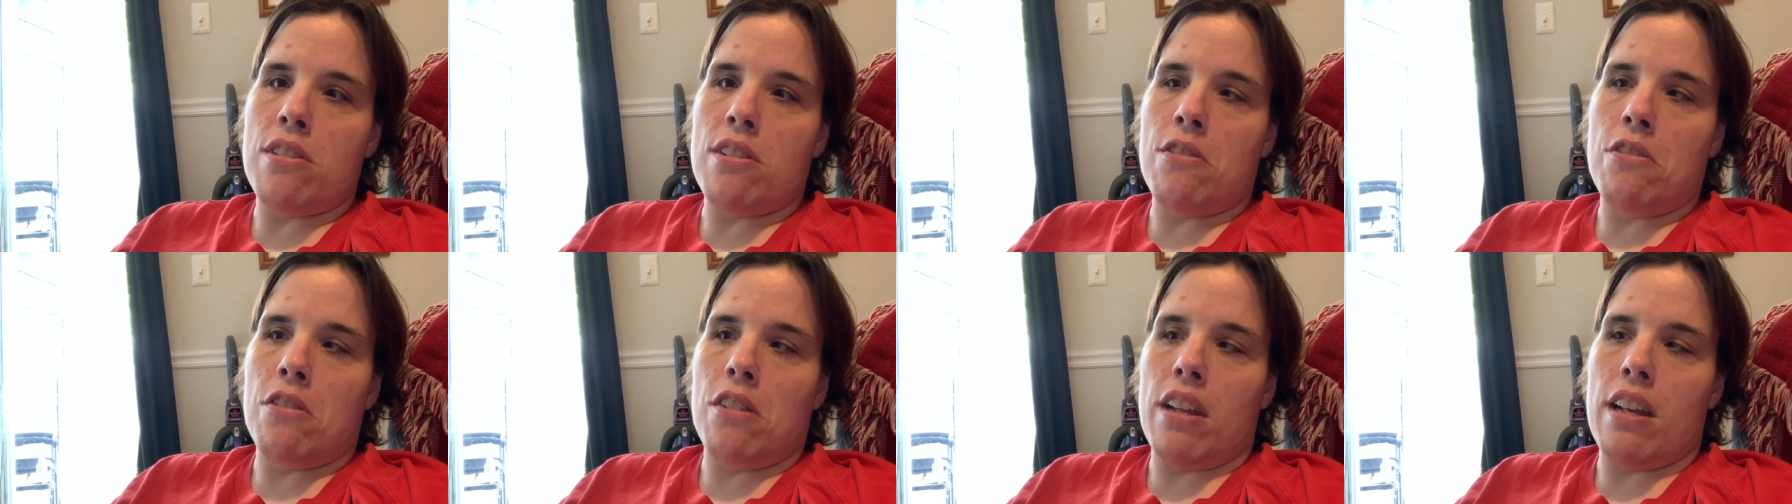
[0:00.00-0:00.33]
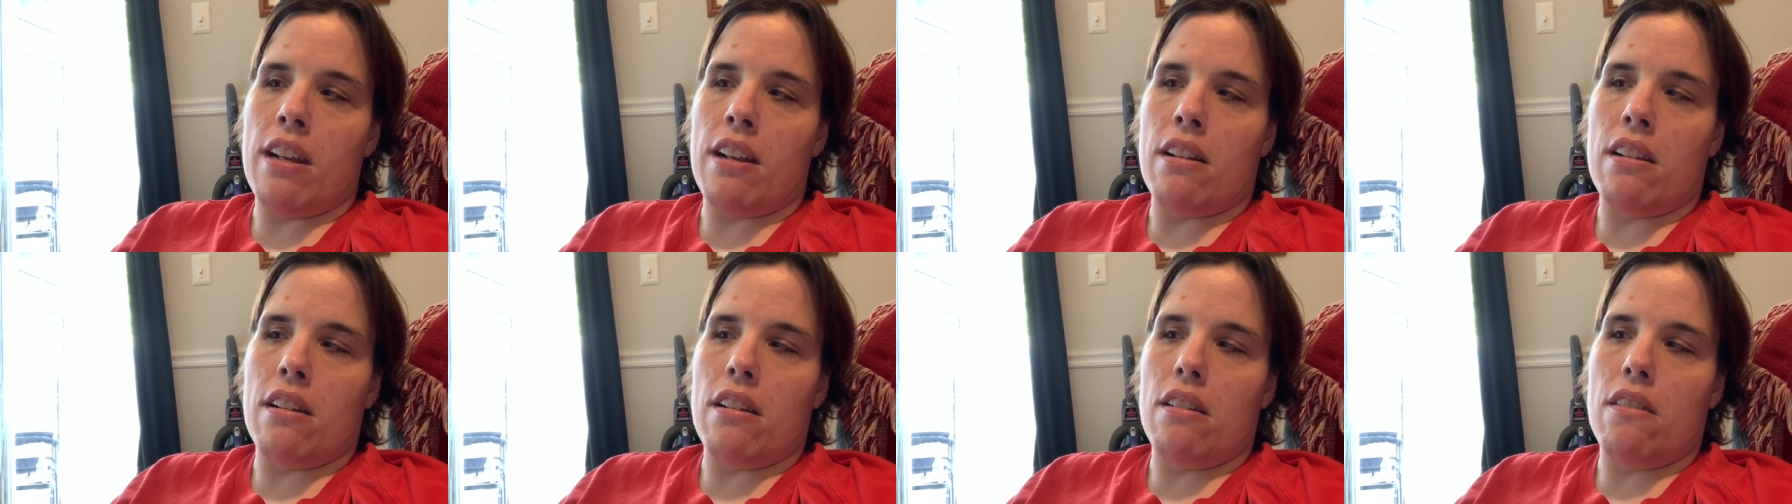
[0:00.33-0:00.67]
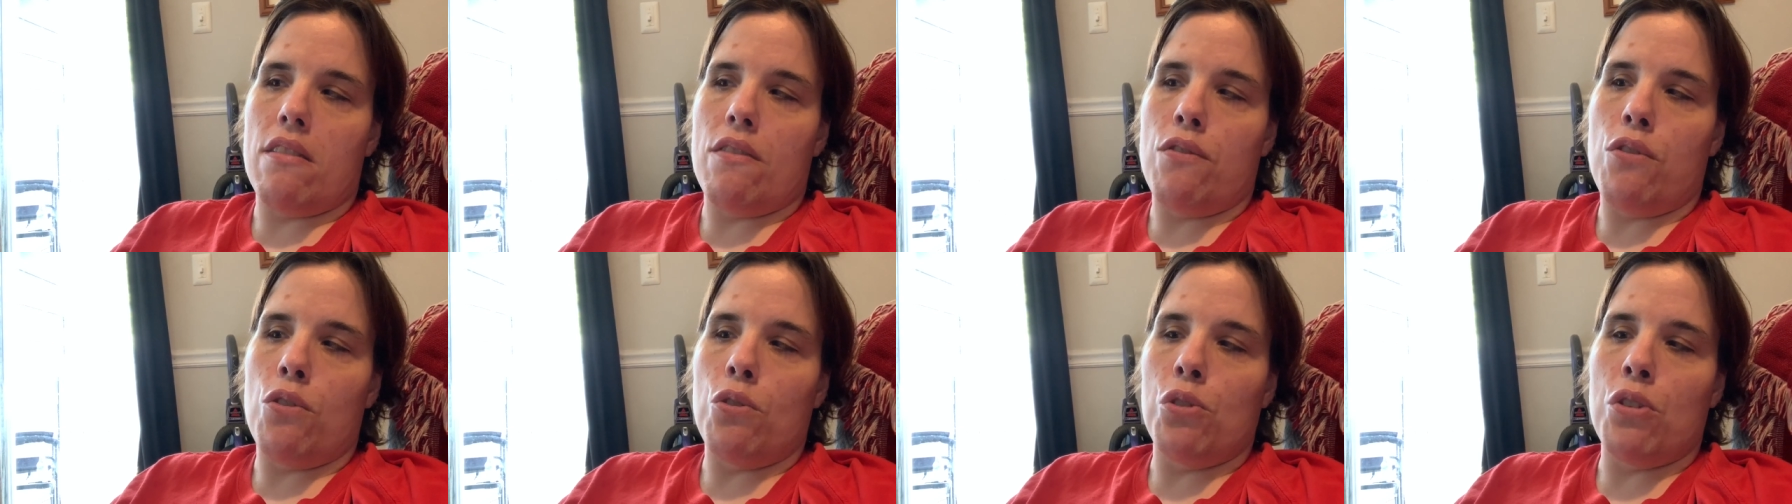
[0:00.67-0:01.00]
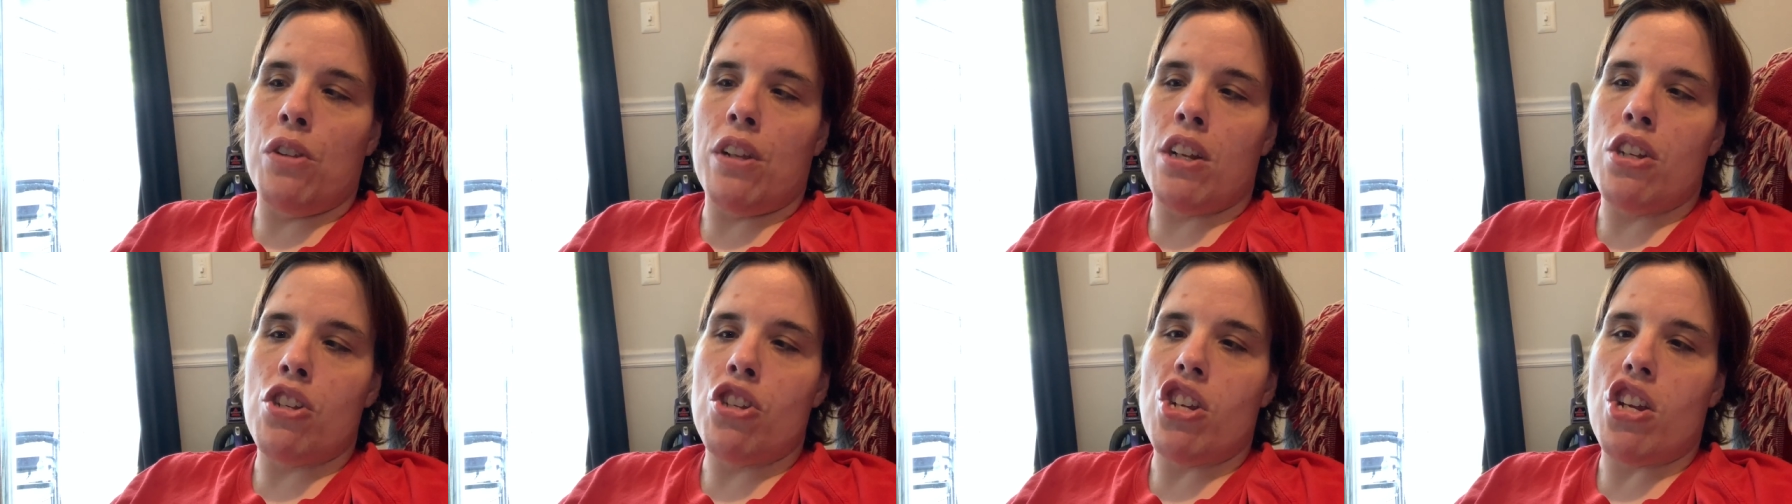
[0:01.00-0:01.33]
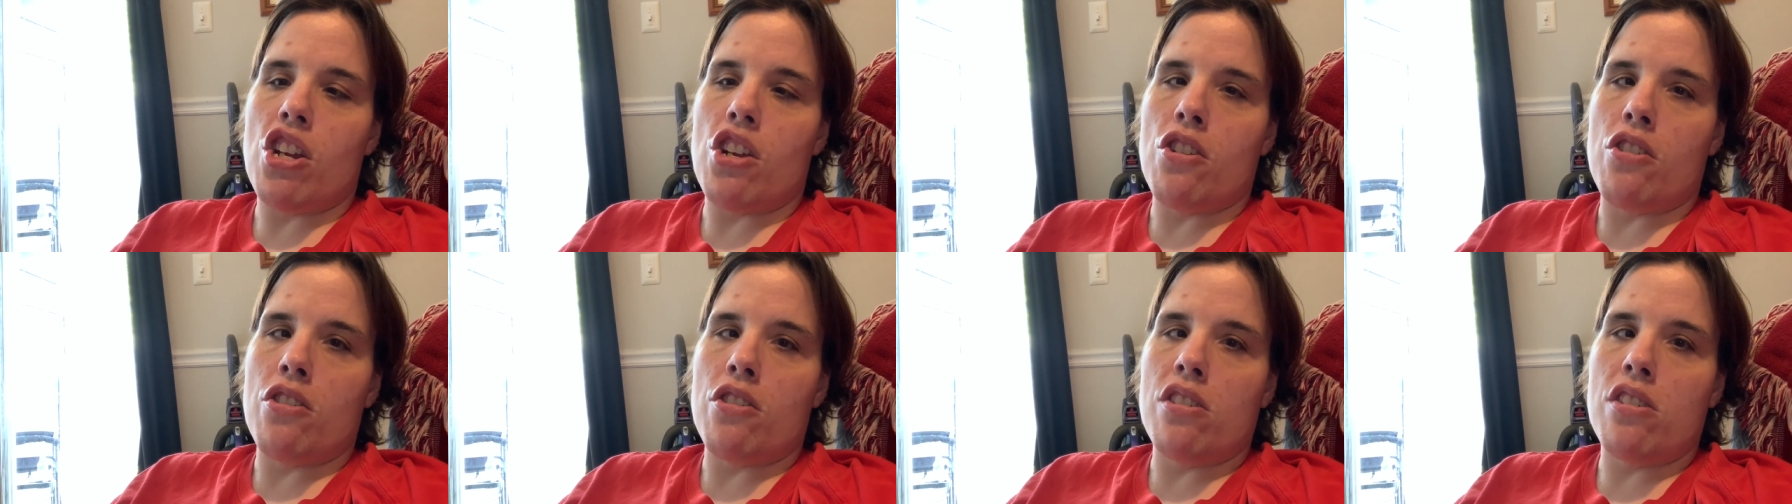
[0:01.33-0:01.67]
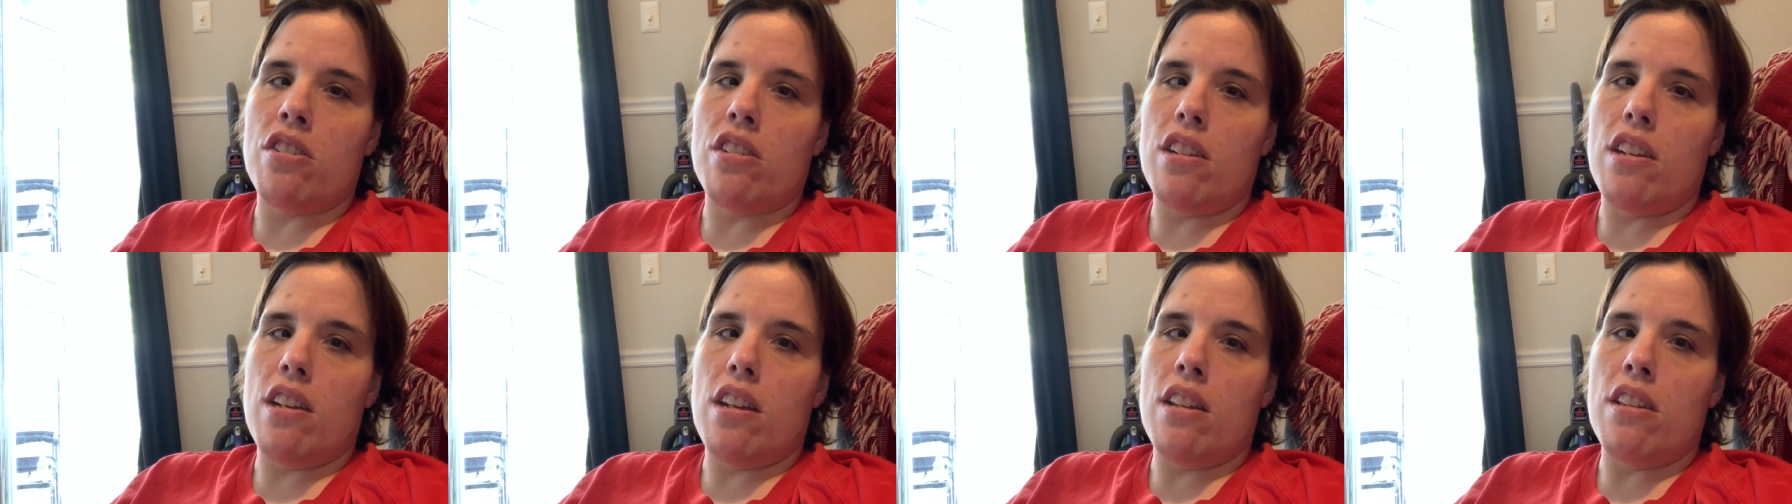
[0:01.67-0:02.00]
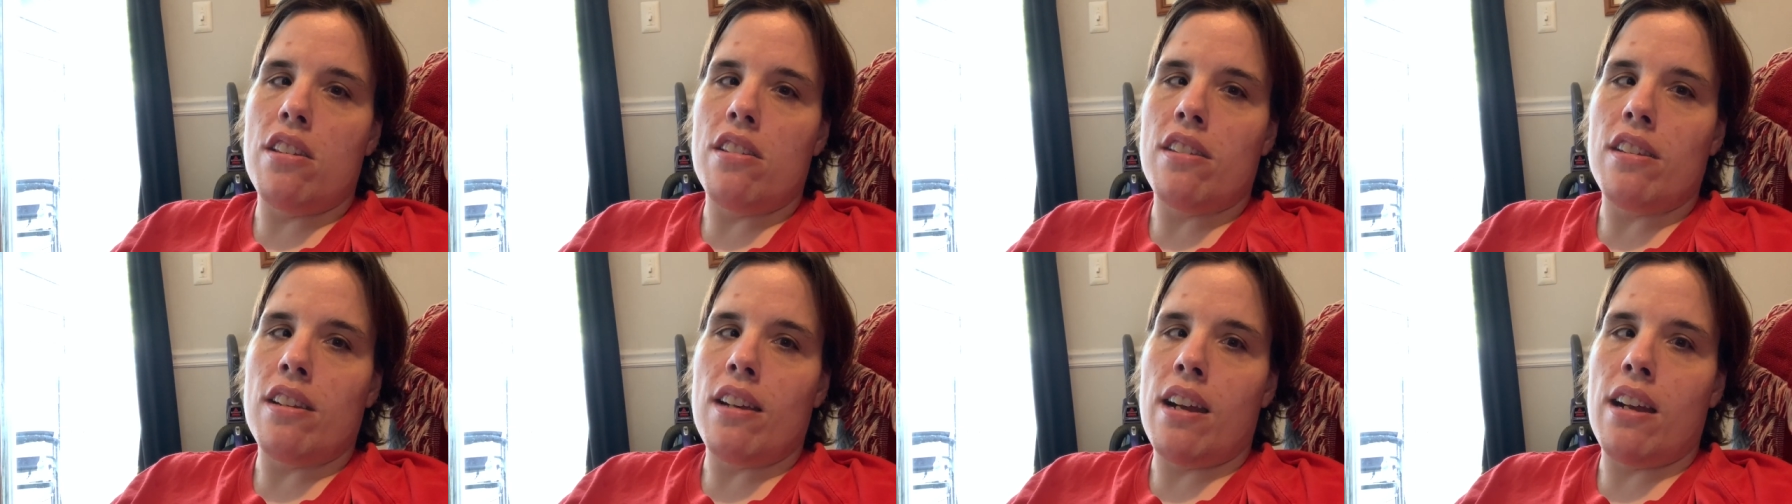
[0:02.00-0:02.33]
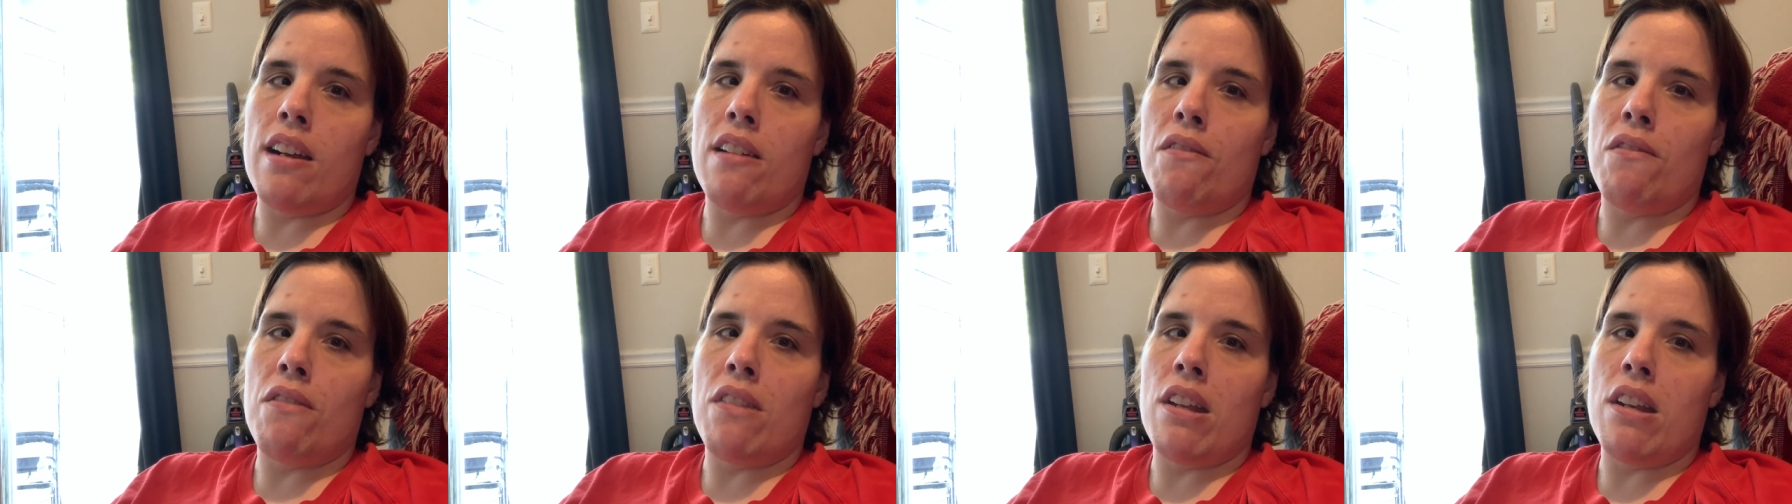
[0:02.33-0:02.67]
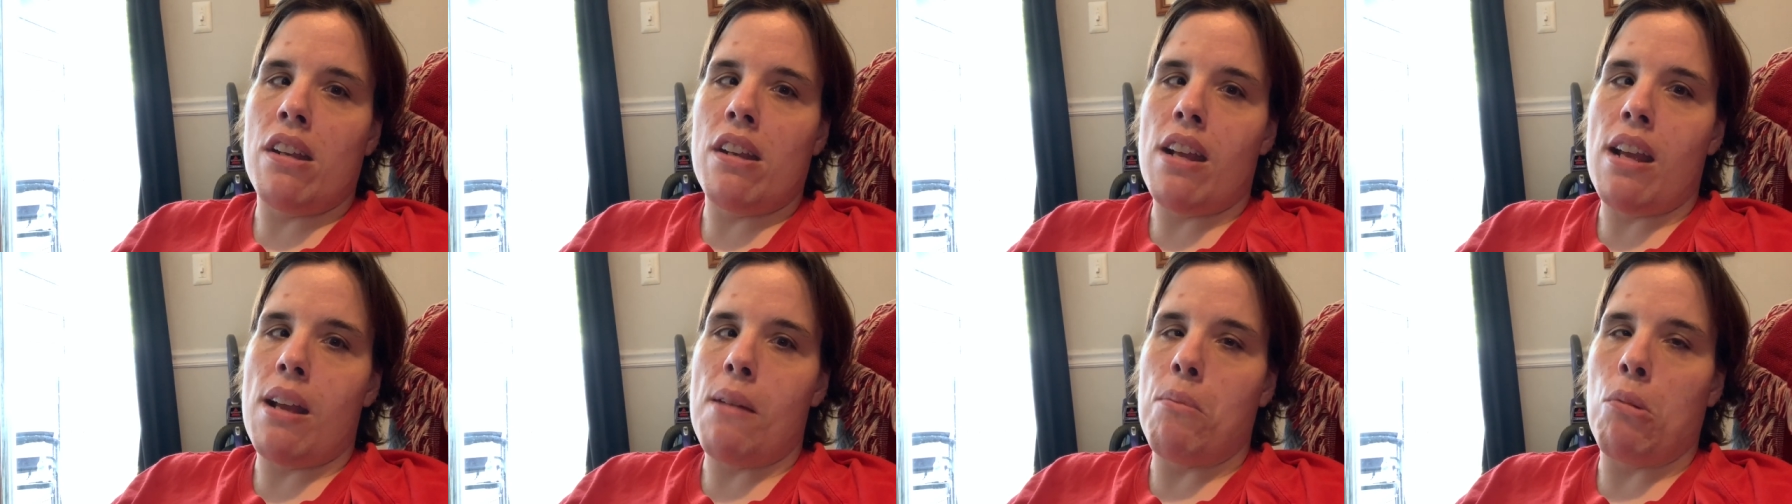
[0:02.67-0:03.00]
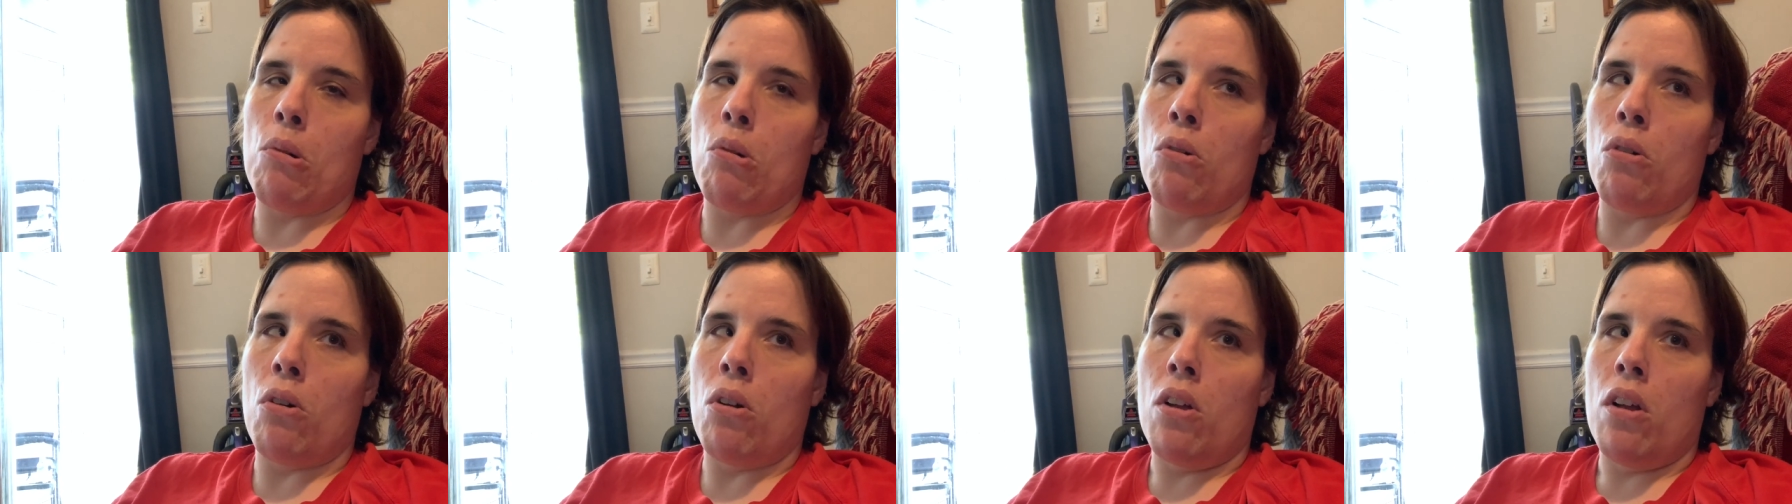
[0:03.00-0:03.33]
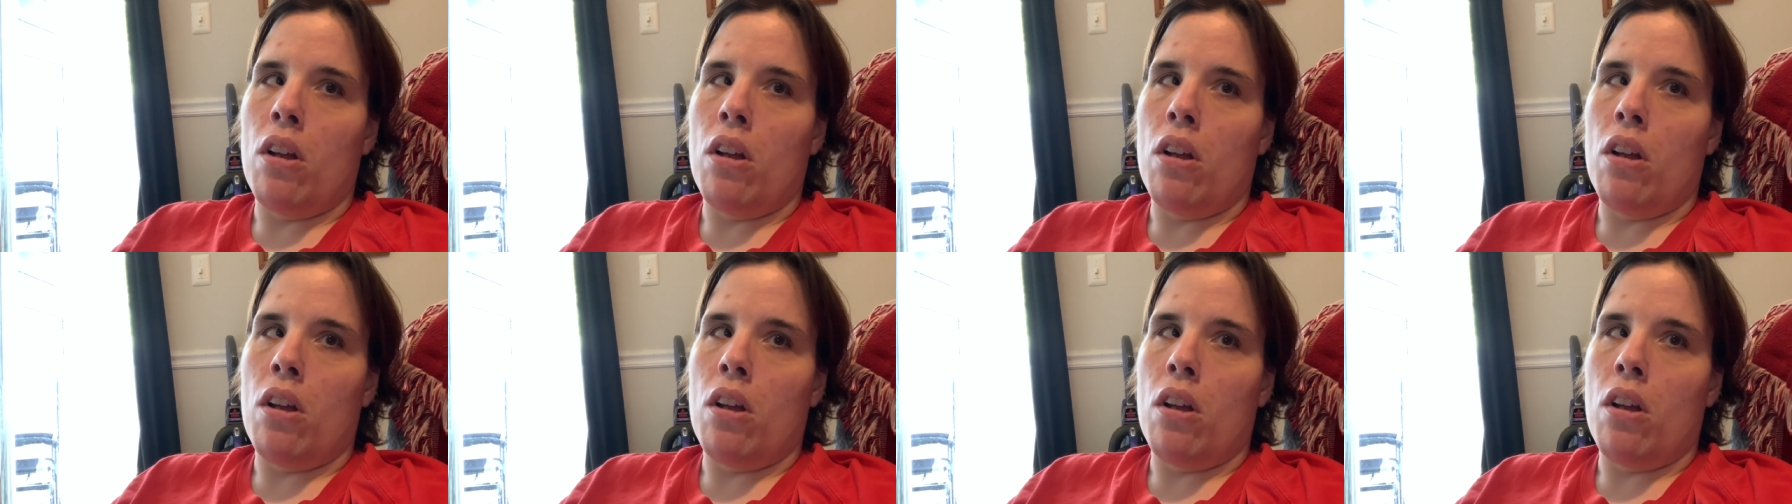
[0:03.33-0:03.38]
They're like folding chairs inside of the table.